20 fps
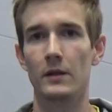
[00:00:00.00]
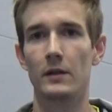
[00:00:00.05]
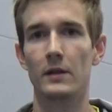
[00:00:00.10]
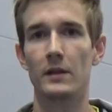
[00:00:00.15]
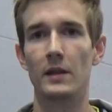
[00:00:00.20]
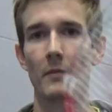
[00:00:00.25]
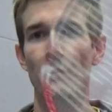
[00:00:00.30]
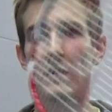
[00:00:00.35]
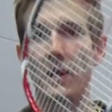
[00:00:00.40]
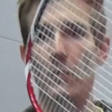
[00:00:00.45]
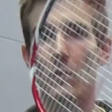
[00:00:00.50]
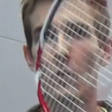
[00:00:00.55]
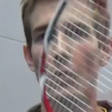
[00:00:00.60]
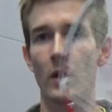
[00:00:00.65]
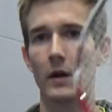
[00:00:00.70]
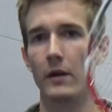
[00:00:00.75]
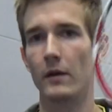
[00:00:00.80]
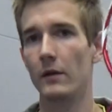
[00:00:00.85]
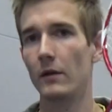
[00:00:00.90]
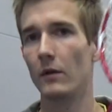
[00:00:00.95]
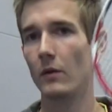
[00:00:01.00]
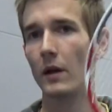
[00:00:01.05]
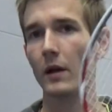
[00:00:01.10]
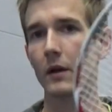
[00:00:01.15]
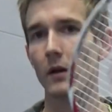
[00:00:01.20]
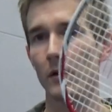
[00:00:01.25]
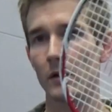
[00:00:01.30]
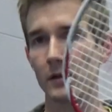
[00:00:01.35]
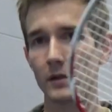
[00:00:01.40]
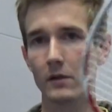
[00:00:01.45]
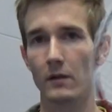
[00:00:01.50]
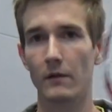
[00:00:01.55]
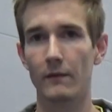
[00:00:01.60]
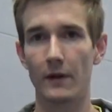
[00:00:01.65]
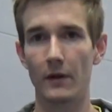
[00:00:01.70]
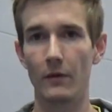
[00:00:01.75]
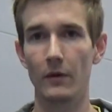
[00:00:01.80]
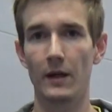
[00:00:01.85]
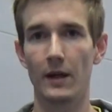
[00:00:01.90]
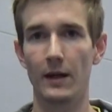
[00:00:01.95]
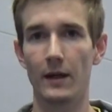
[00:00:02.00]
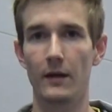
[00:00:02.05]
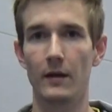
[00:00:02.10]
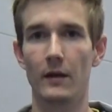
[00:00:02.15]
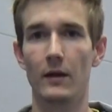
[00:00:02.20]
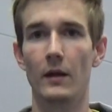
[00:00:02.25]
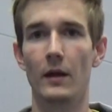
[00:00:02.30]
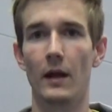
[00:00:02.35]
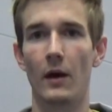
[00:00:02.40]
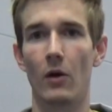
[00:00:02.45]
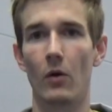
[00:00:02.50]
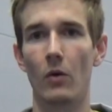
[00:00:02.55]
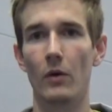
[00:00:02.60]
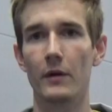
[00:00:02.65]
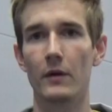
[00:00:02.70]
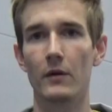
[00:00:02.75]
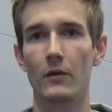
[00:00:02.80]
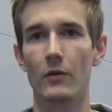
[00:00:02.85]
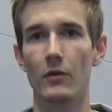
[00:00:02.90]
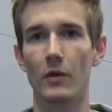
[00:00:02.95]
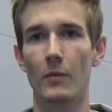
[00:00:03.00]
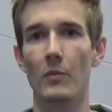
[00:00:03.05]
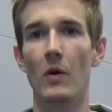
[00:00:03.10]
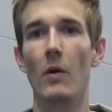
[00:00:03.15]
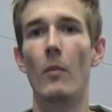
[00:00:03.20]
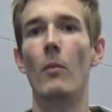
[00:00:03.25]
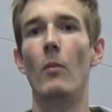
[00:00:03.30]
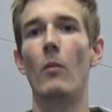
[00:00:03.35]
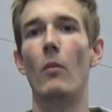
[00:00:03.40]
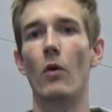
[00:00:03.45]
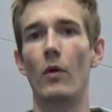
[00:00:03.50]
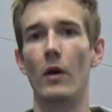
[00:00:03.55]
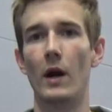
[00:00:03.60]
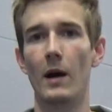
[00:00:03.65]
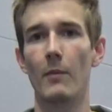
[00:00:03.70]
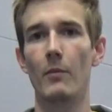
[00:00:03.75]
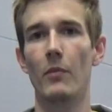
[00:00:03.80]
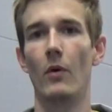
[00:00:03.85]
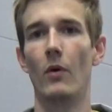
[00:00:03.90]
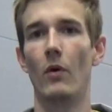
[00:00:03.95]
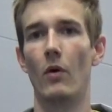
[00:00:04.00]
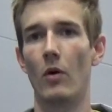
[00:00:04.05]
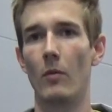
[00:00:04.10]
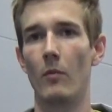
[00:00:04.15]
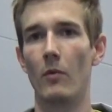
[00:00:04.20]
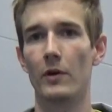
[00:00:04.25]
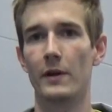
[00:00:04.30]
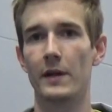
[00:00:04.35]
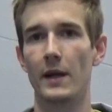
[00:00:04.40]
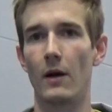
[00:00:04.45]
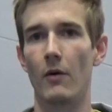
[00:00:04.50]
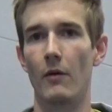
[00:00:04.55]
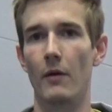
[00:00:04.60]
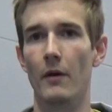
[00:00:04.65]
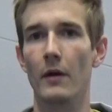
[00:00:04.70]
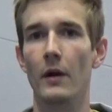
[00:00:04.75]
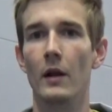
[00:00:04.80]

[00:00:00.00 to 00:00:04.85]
Tip number 1, you can also variate holding your grip more up or more down.